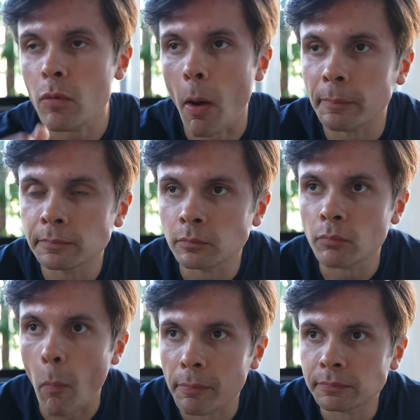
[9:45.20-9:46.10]
I'm
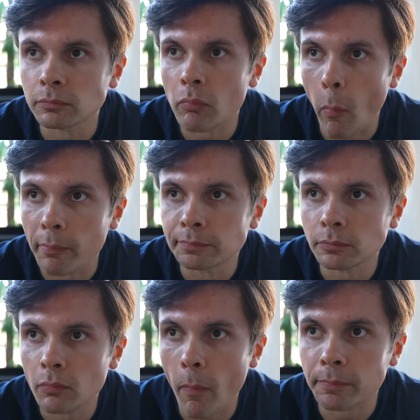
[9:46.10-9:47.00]
expecting each bite to be like a
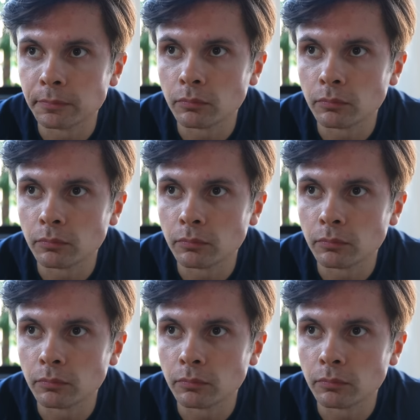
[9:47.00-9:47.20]
quest.